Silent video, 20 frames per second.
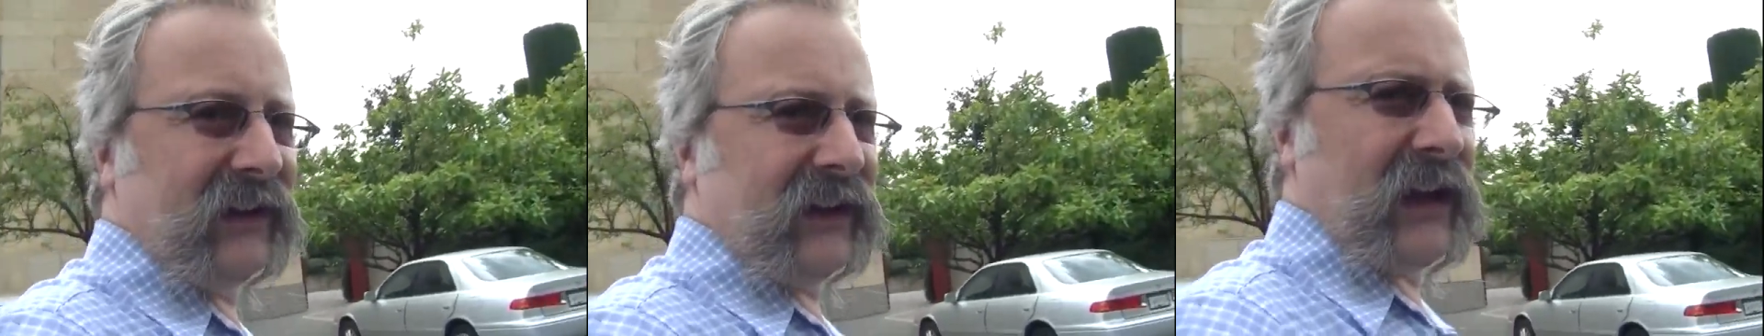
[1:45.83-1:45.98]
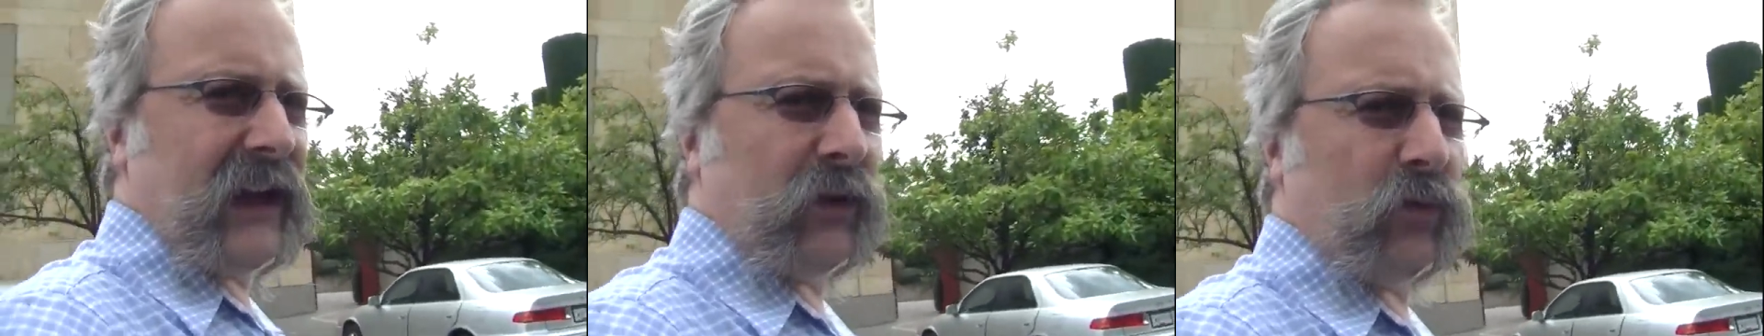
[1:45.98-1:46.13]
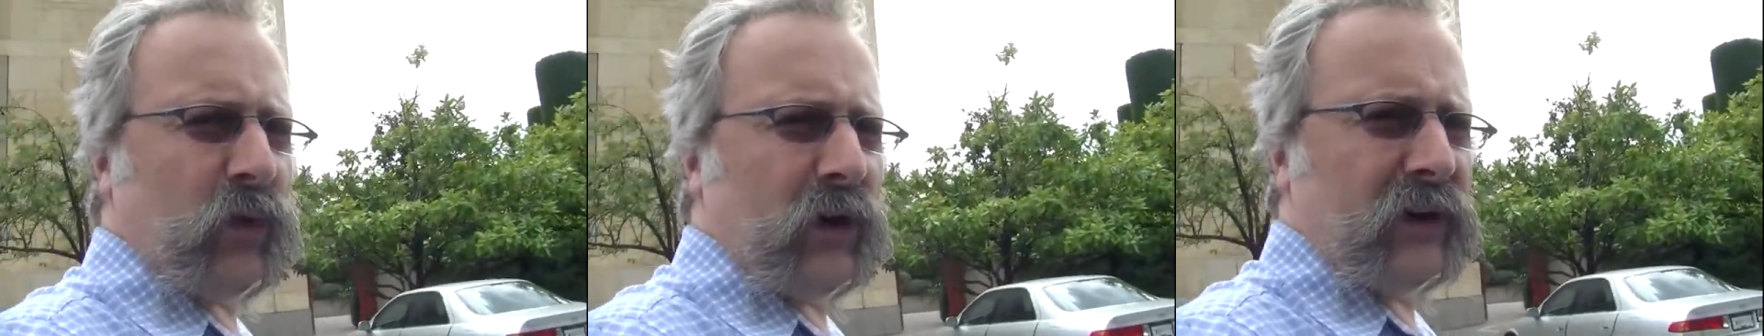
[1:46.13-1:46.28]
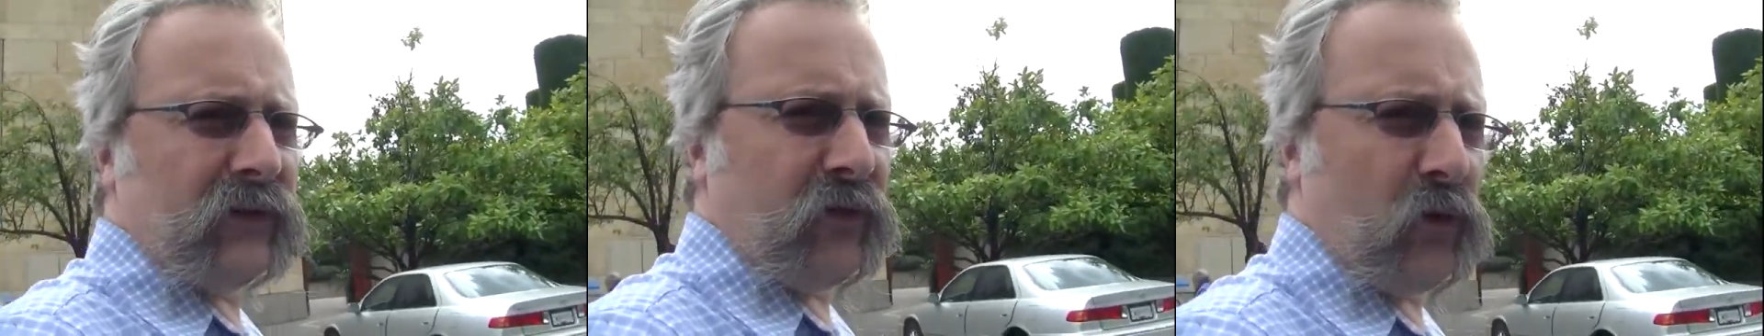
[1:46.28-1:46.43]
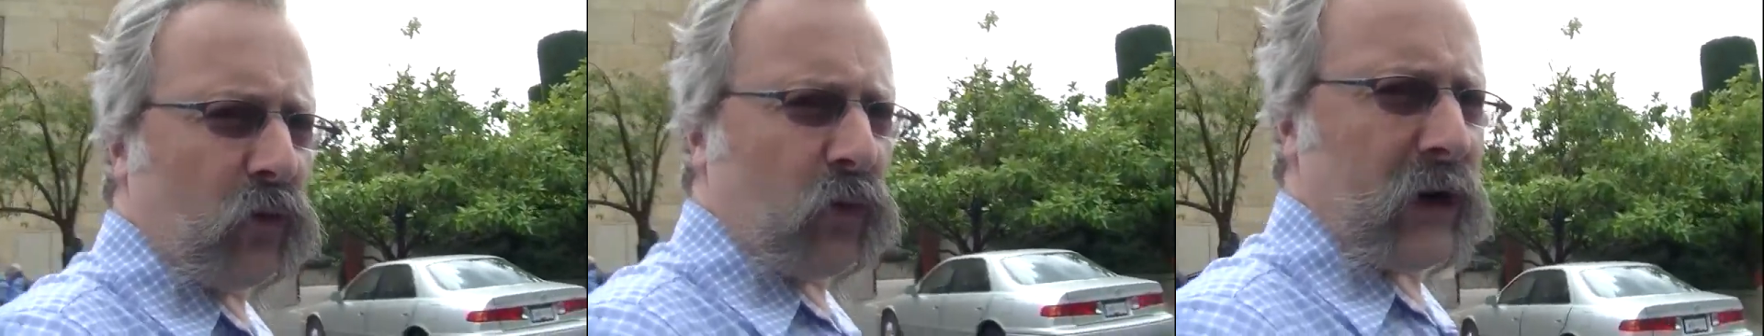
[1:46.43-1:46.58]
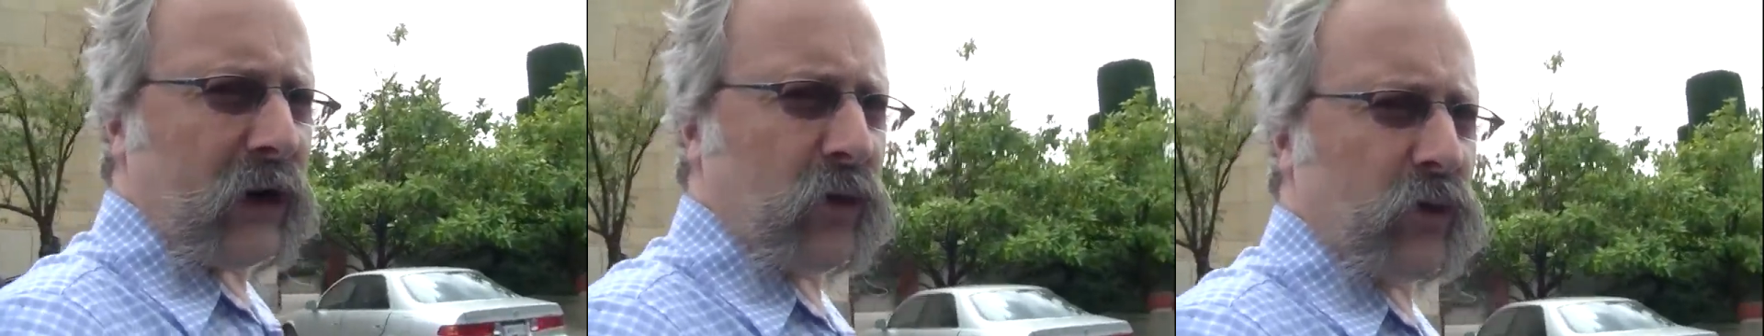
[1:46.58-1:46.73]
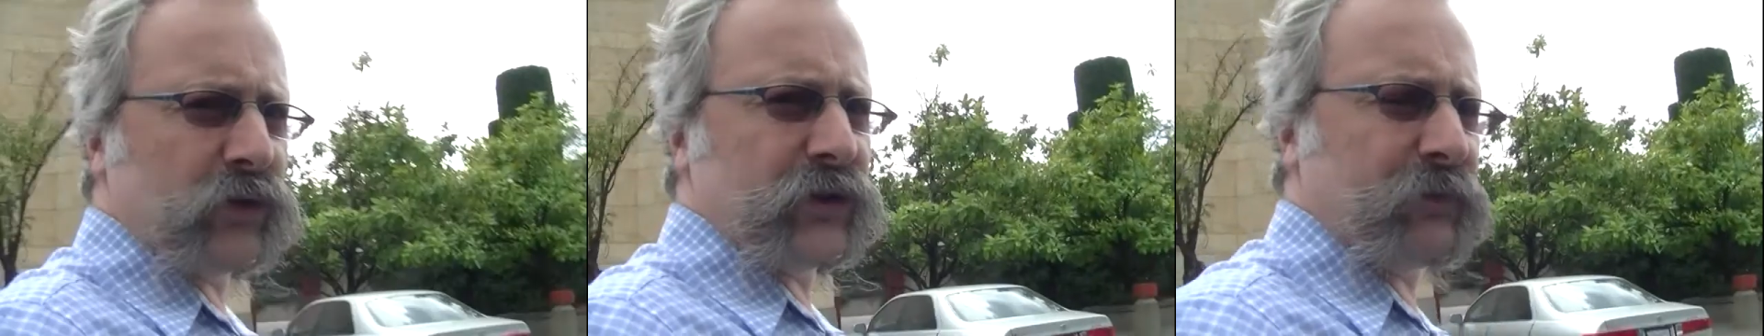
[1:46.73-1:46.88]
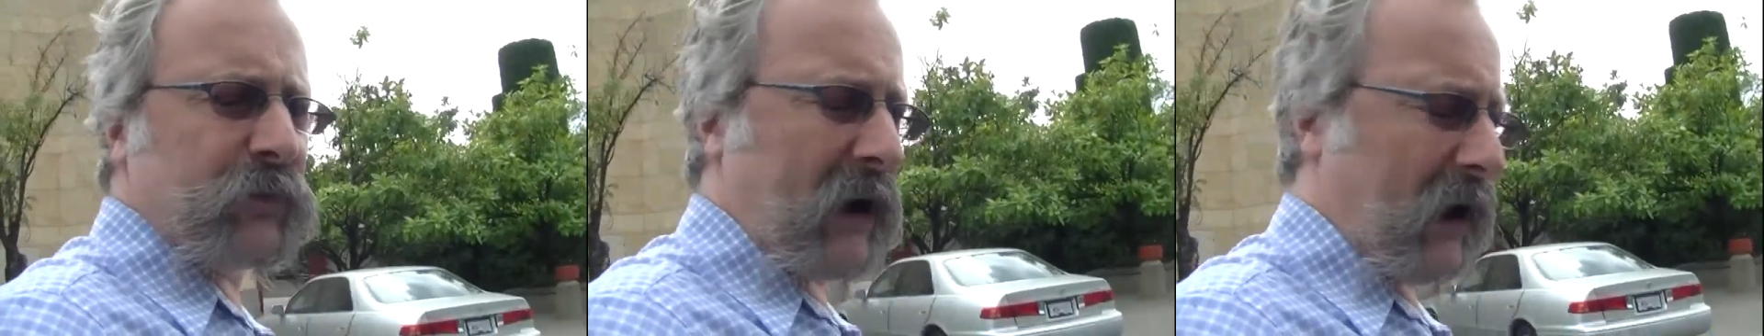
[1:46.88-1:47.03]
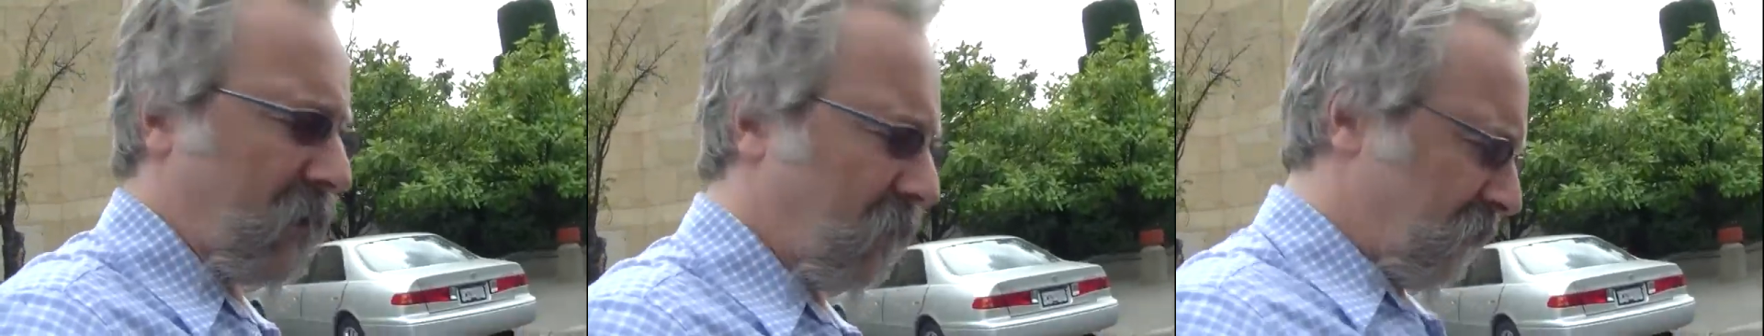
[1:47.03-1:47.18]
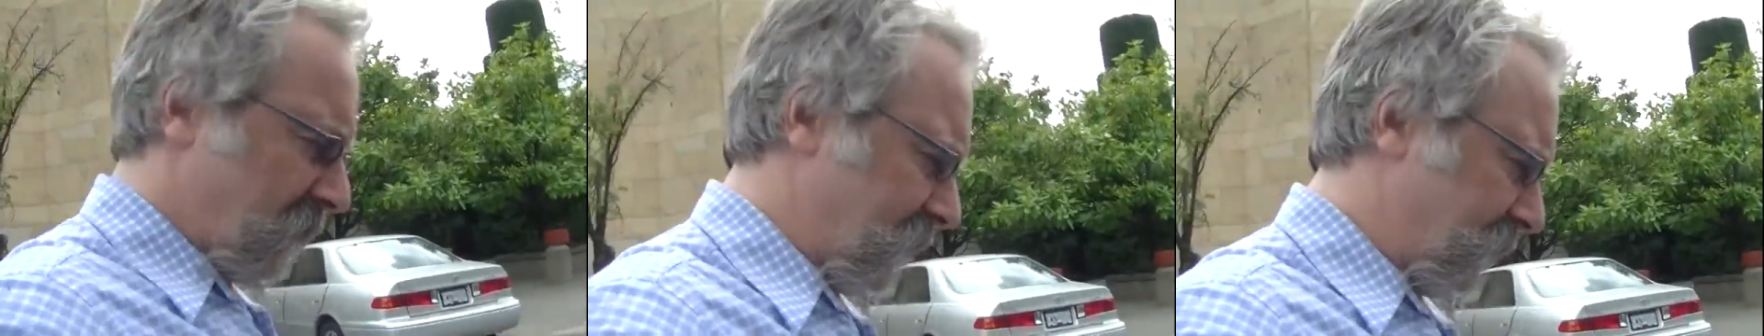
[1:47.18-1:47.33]
they had wonderful records
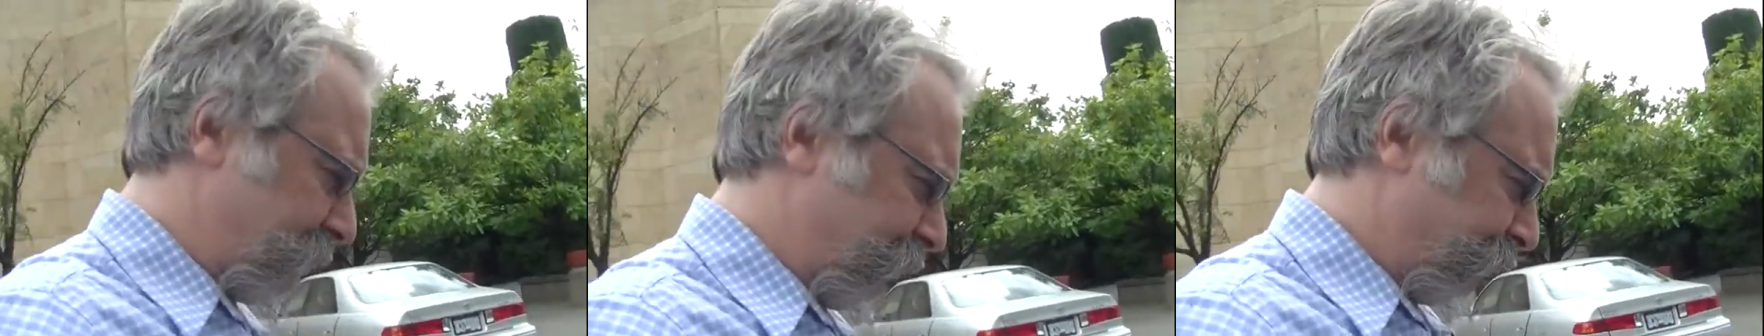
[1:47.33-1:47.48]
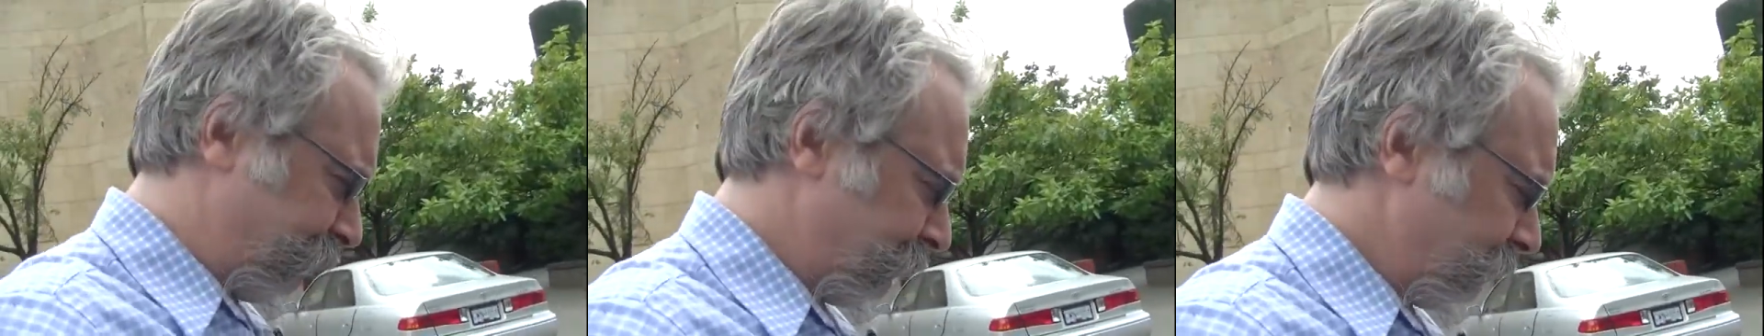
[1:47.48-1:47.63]
apparently.